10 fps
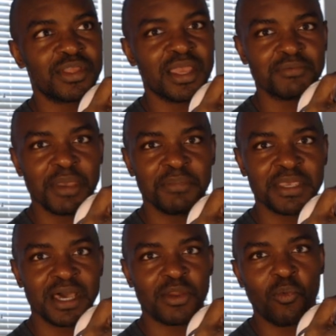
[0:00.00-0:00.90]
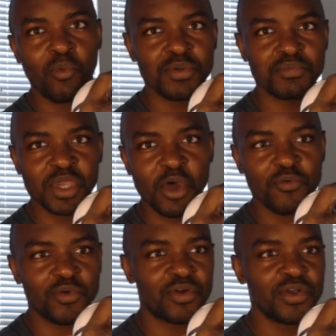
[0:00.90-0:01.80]
has maybe kind of won me
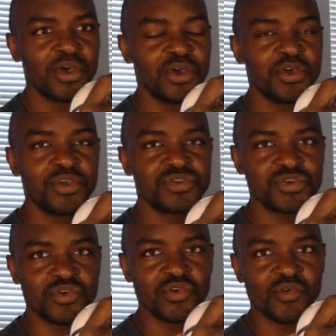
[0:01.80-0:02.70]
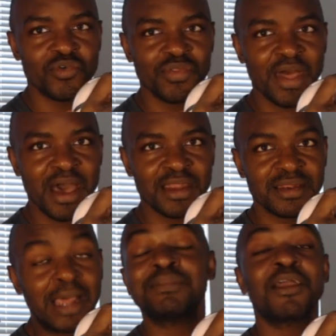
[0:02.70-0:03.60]
over to that.
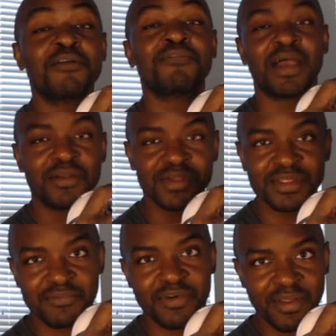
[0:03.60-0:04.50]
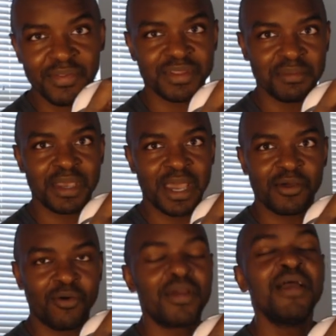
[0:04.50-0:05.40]
Terrifier doesn't fall in the same
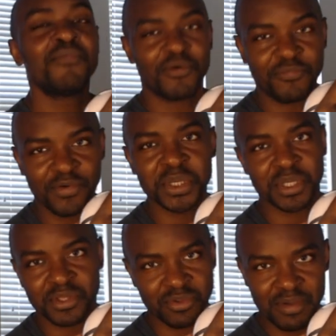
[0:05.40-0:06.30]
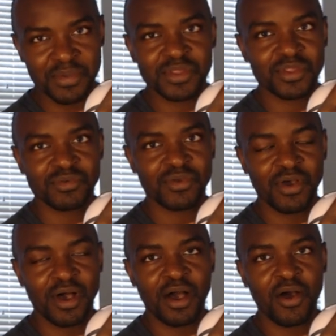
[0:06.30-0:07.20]
category. The French extremist
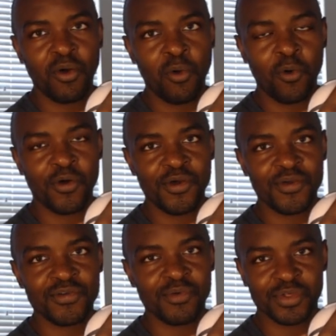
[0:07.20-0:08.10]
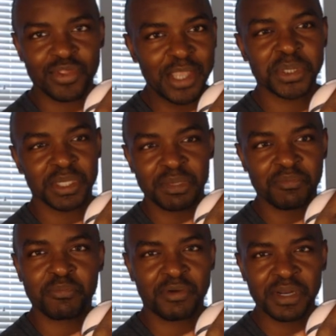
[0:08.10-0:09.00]
horror was actually
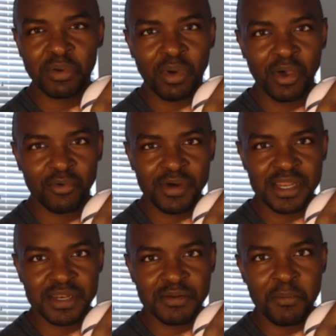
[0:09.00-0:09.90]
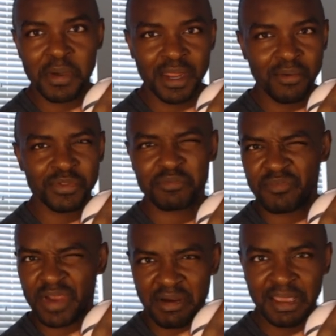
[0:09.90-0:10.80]
pretty well written, but it was
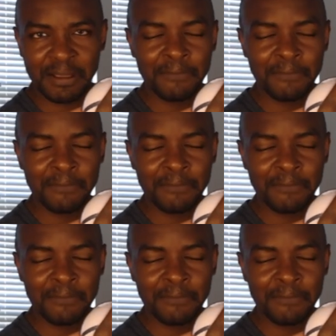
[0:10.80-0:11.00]
very